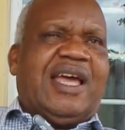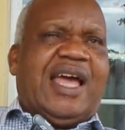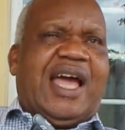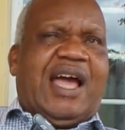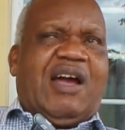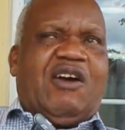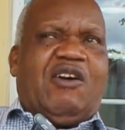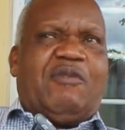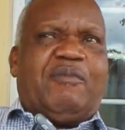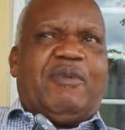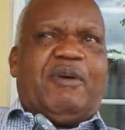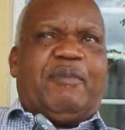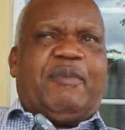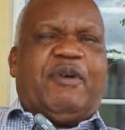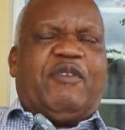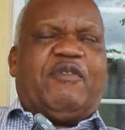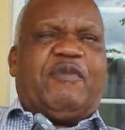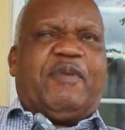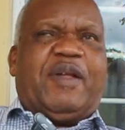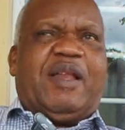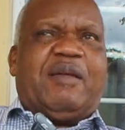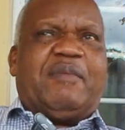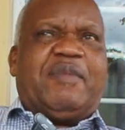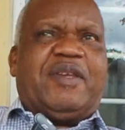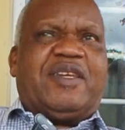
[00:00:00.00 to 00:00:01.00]
Our Member of
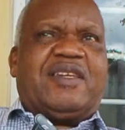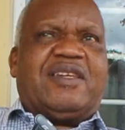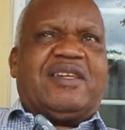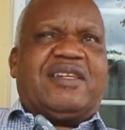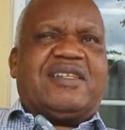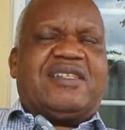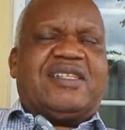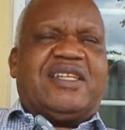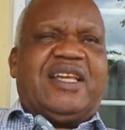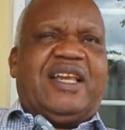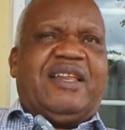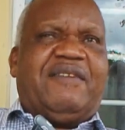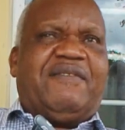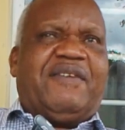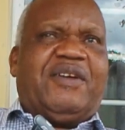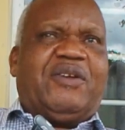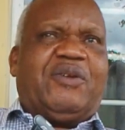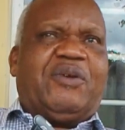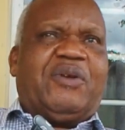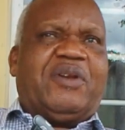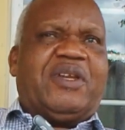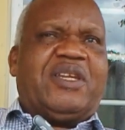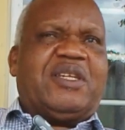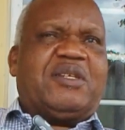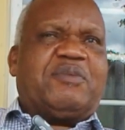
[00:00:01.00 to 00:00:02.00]
Parliament has delivered
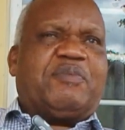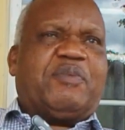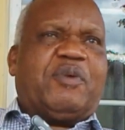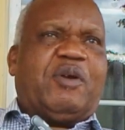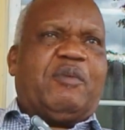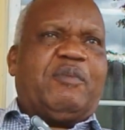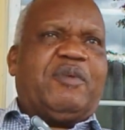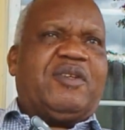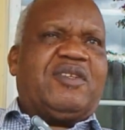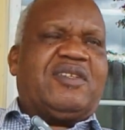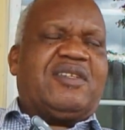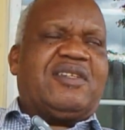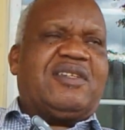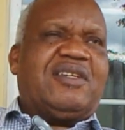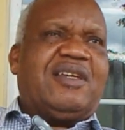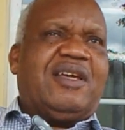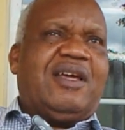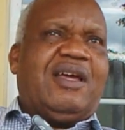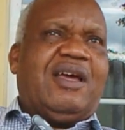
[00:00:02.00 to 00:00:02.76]
on his promise.